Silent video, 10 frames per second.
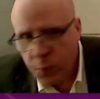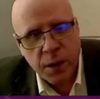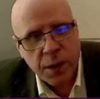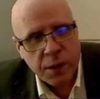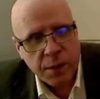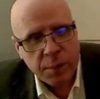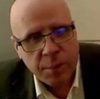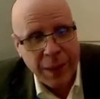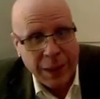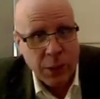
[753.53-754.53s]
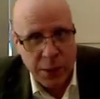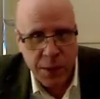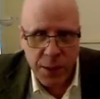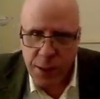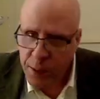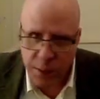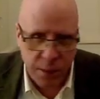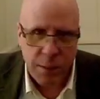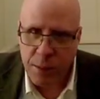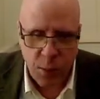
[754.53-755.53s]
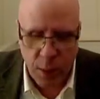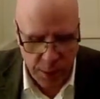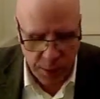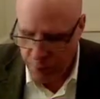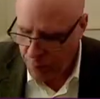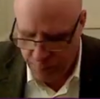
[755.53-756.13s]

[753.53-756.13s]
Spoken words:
hit the pair of these things twice?